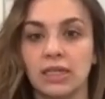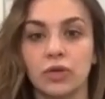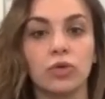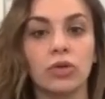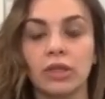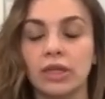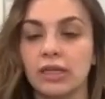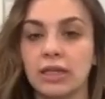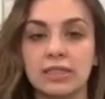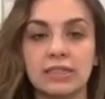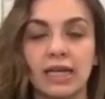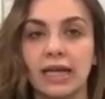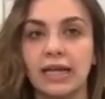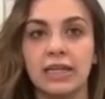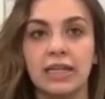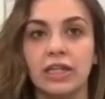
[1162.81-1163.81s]
and Googling
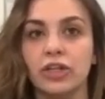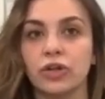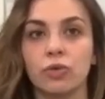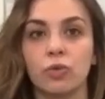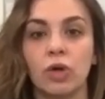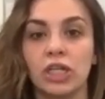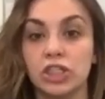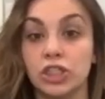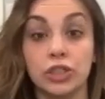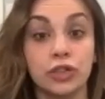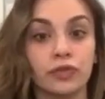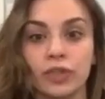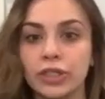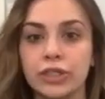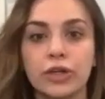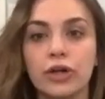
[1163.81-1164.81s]
anxiety or watching your
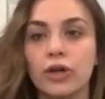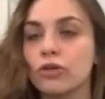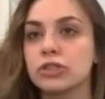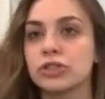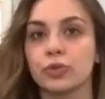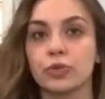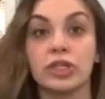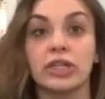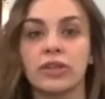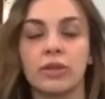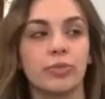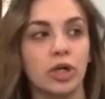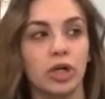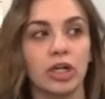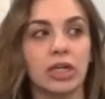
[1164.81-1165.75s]
videos or reading the book.